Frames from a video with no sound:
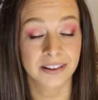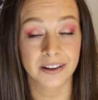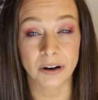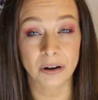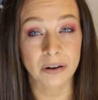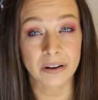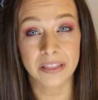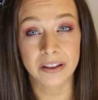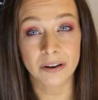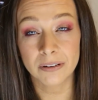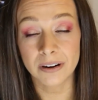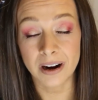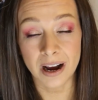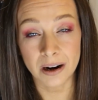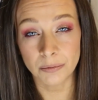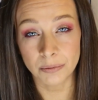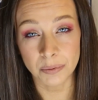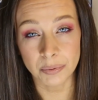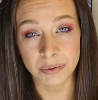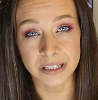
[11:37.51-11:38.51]
they're, they're
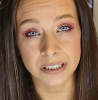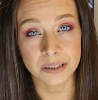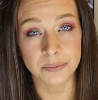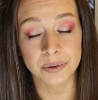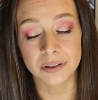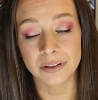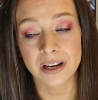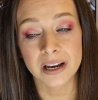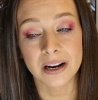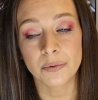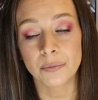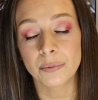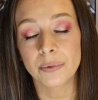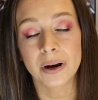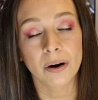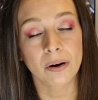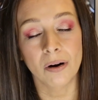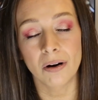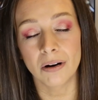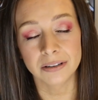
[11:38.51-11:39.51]
not replaceable, and
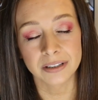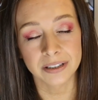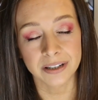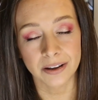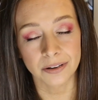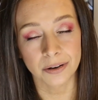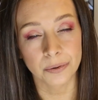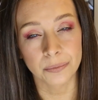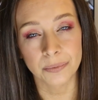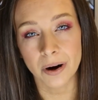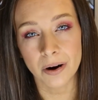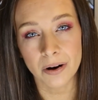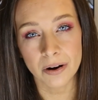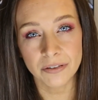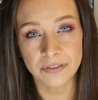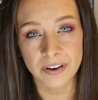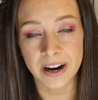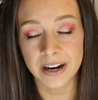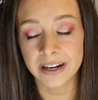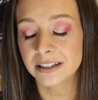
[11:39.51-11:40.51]
we are all together. We are
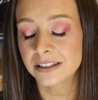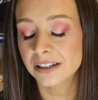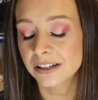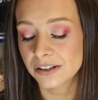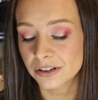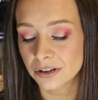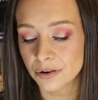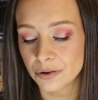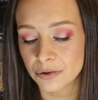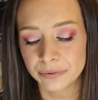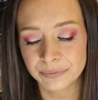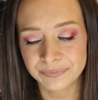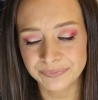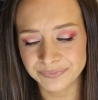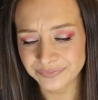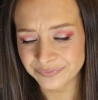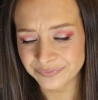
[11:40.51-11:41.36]
all fine. So